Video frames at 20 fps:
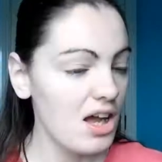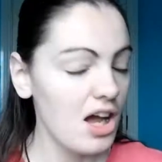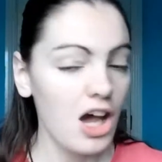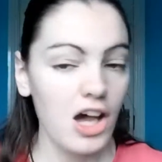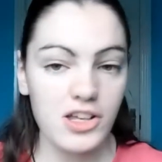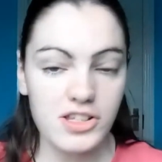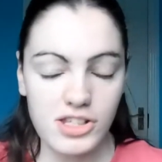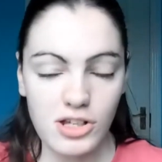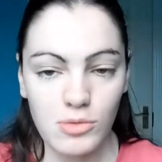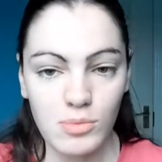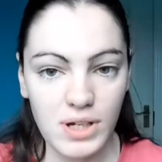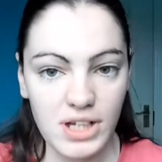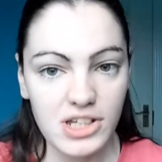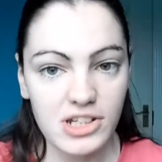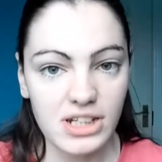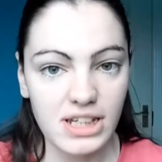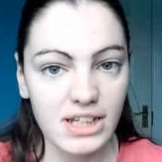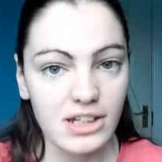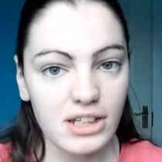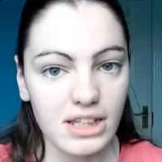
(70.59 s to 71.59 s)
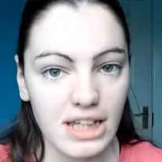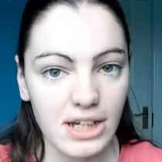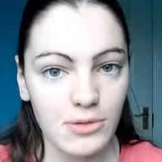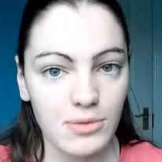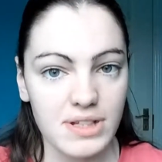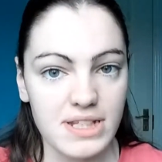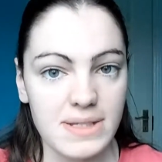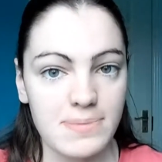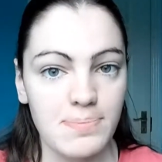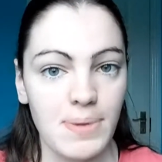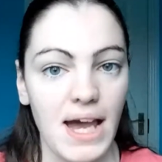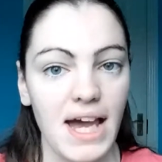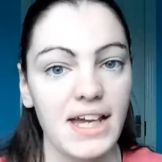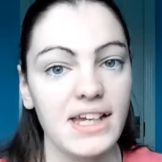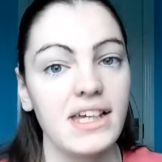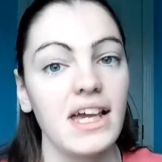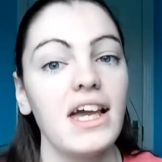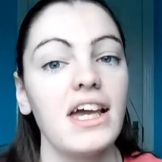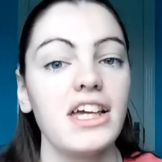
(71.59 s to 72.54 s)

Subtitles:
Also with your little liquids bag,